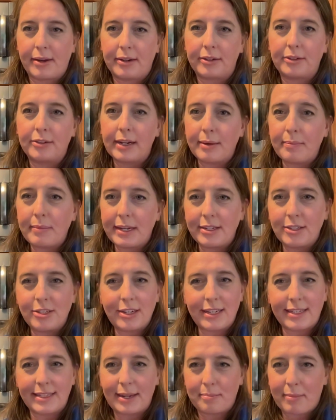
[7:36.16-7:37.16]
a creamy,
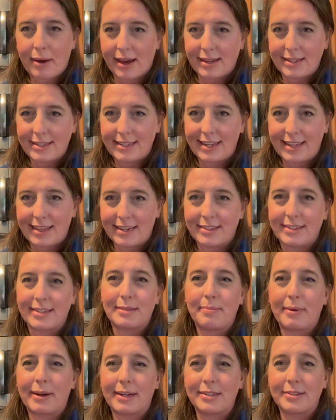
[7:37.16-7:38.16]
cheesy pasta that
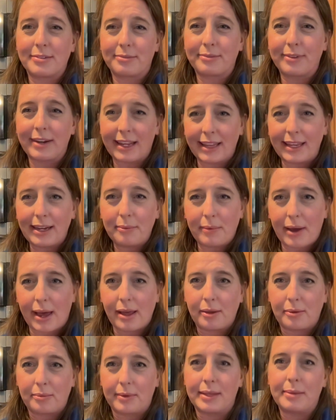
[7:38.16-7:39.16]
just pairs really
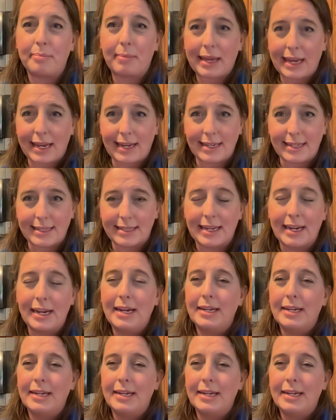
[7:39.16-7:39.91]
well with peas.